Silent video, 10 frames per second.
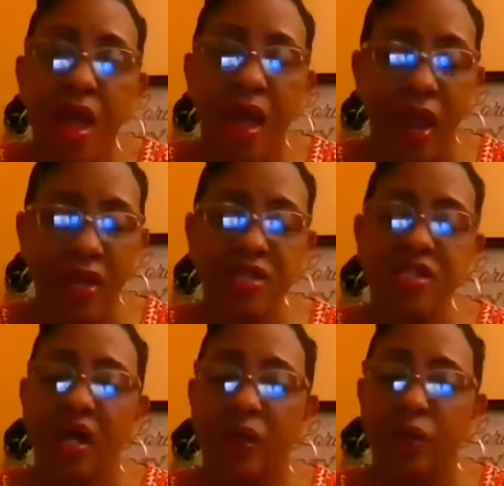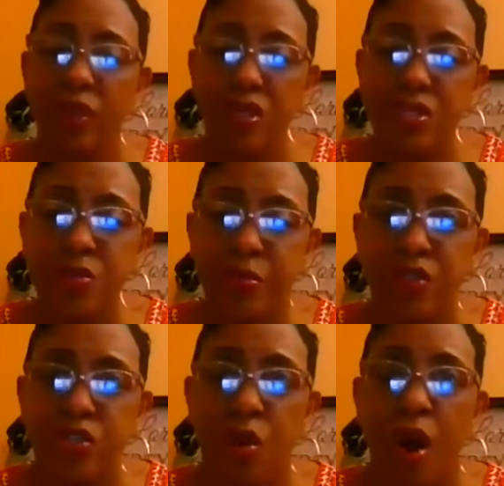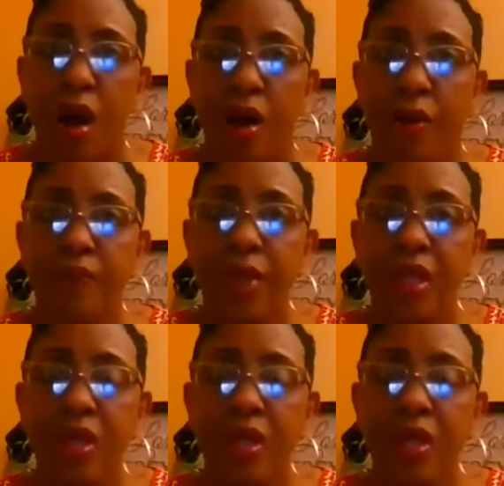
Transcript: And I just had a really special um,